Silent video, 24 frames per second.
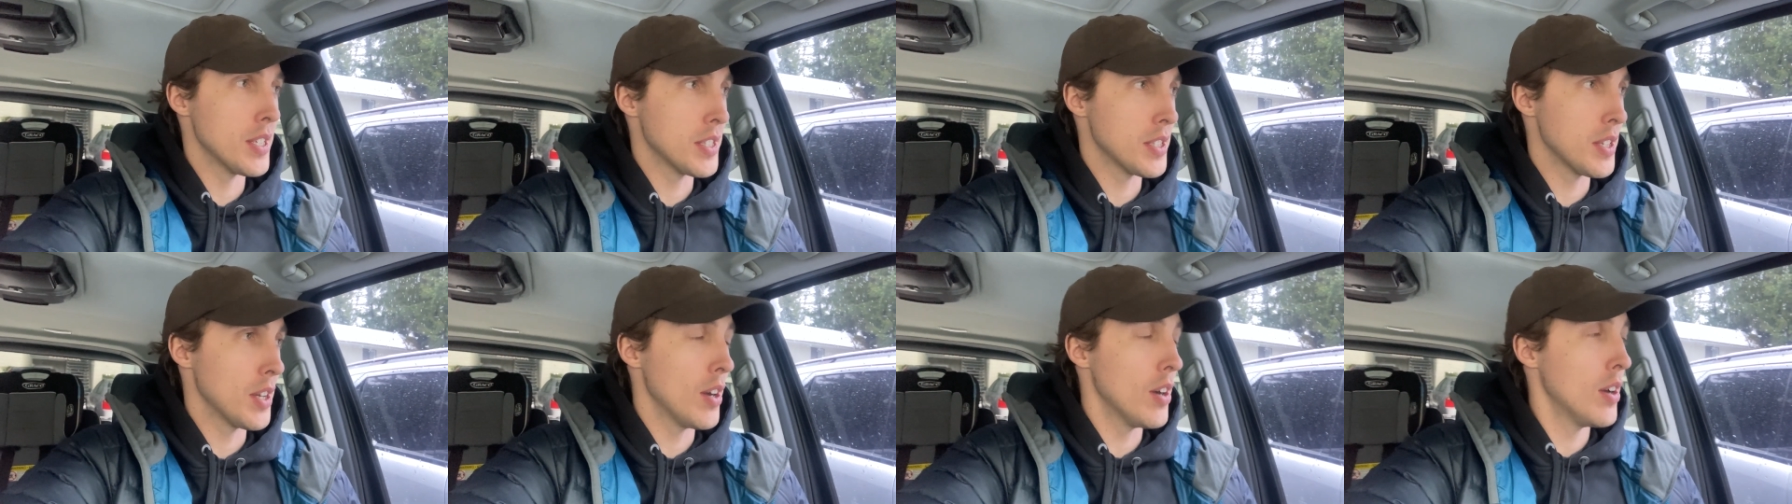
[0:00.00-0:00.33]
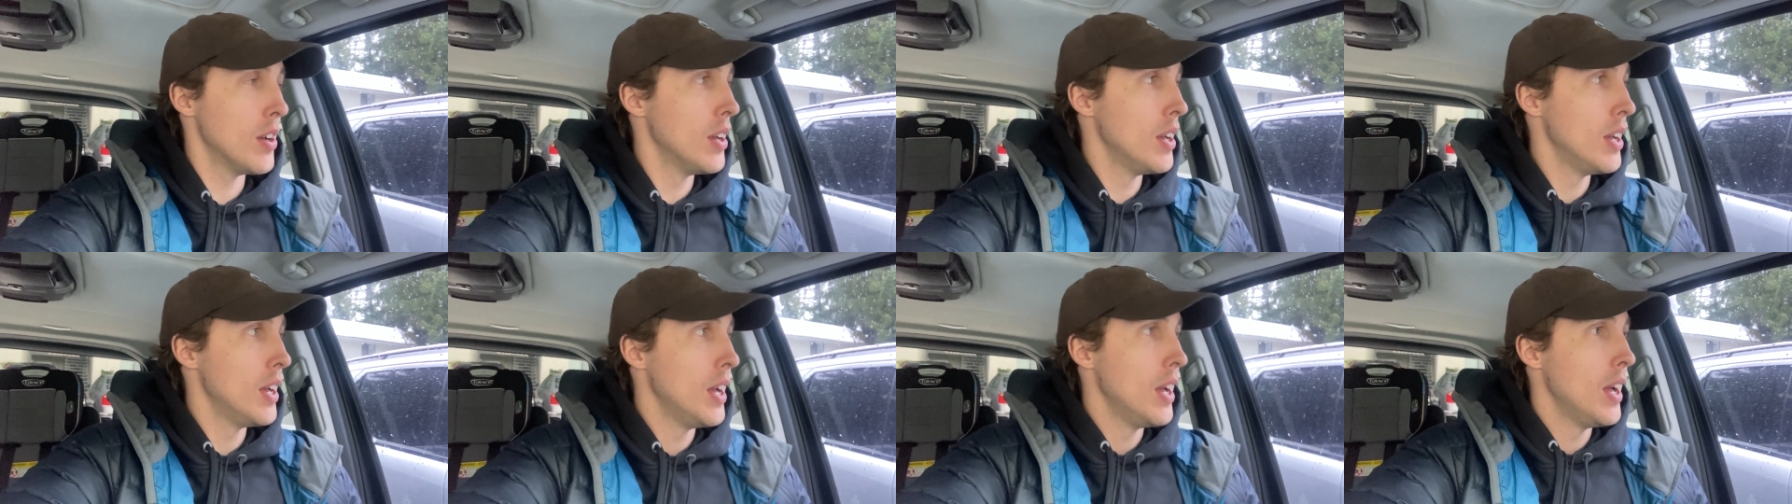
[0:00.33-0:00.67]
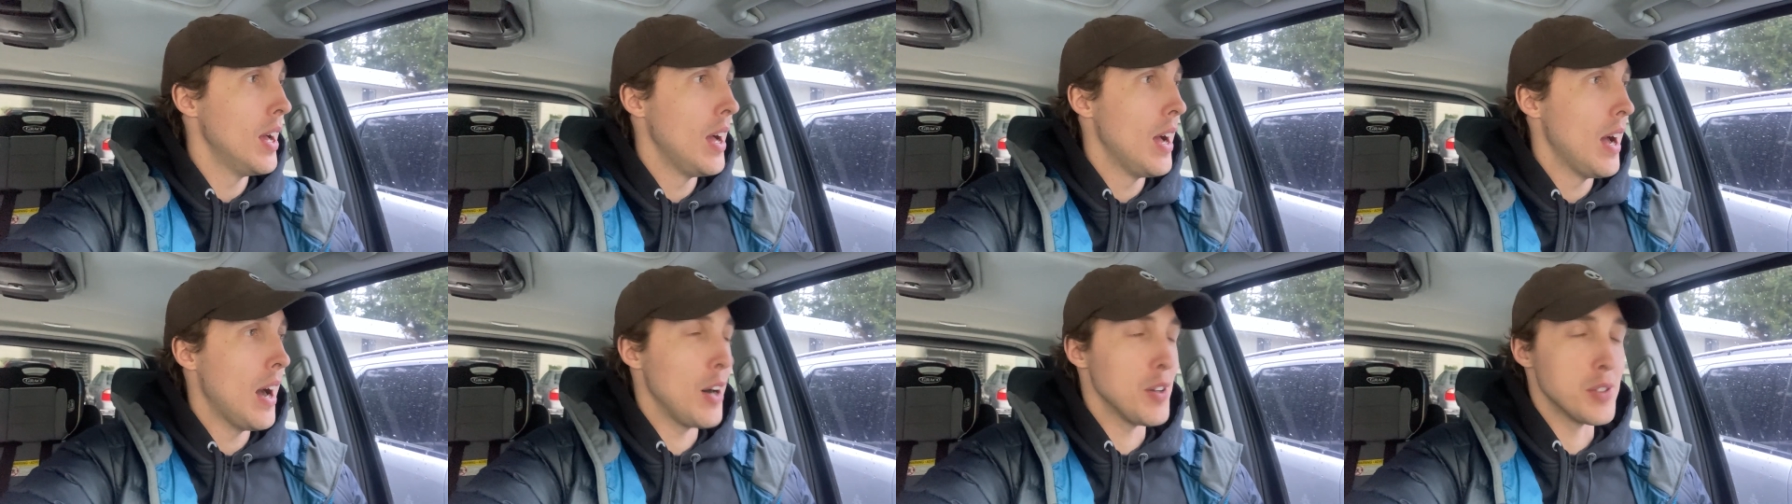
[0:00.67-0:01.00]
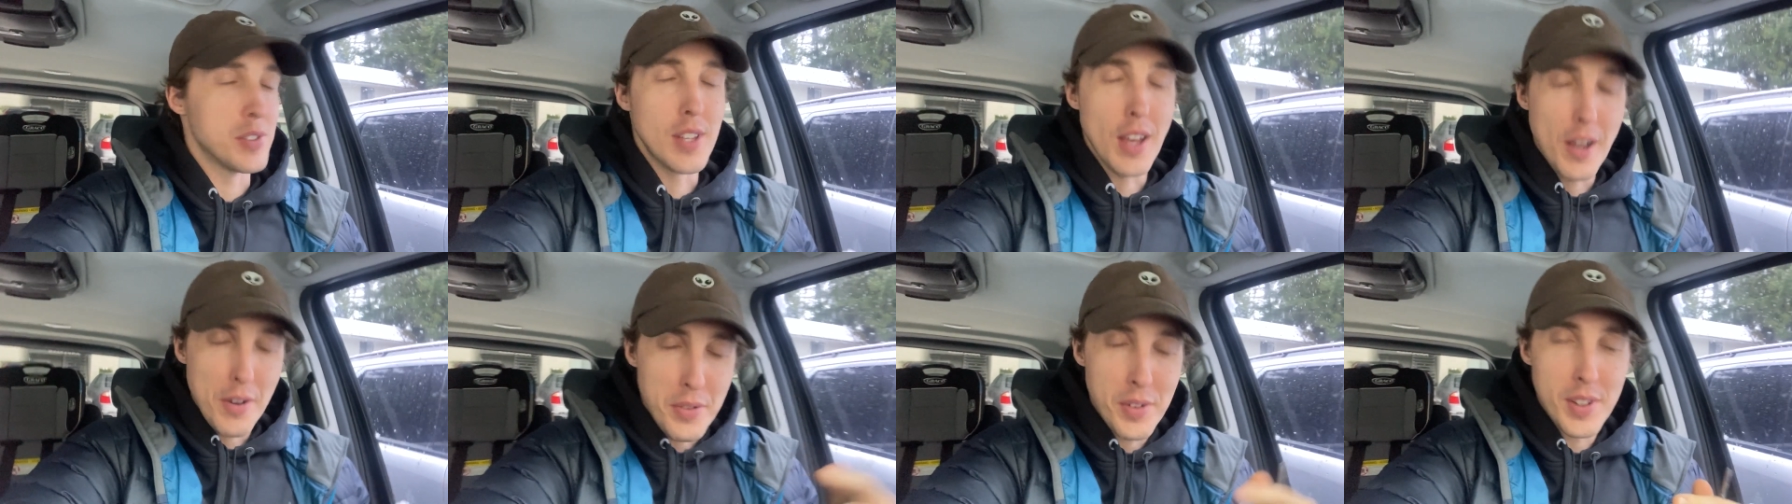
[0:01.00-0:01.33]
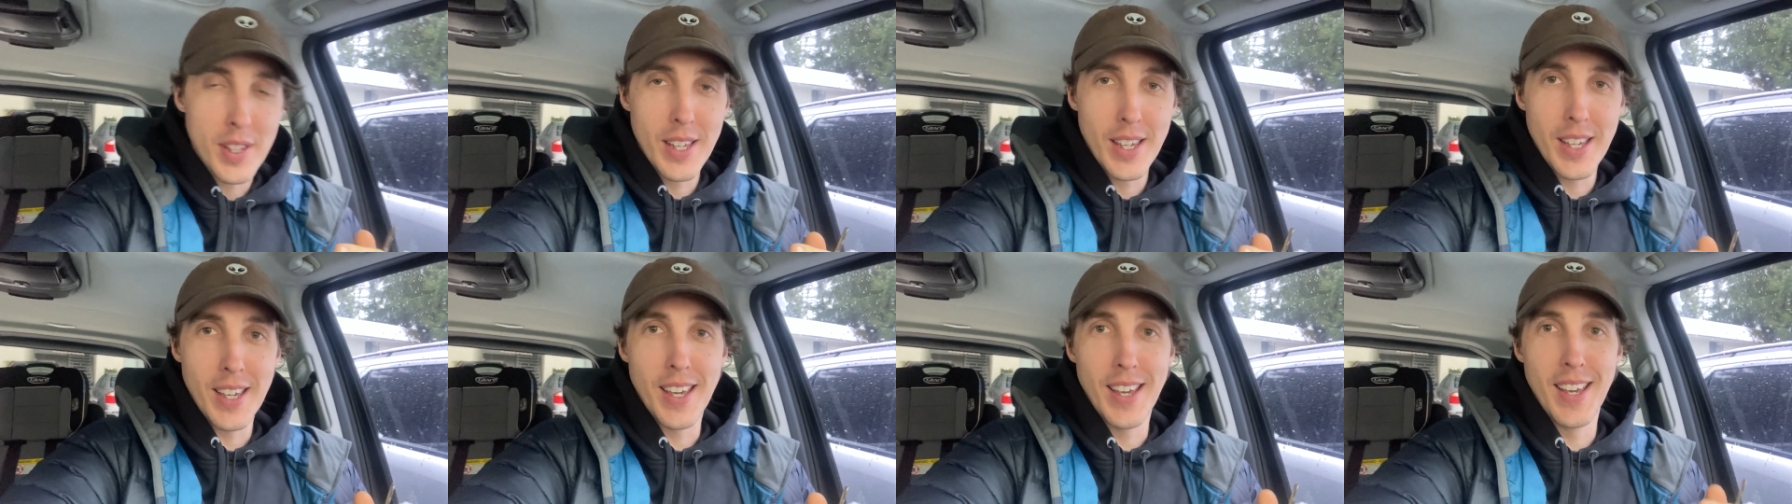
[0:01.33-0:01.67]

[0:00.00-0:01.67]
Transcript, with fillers: So I'll definitely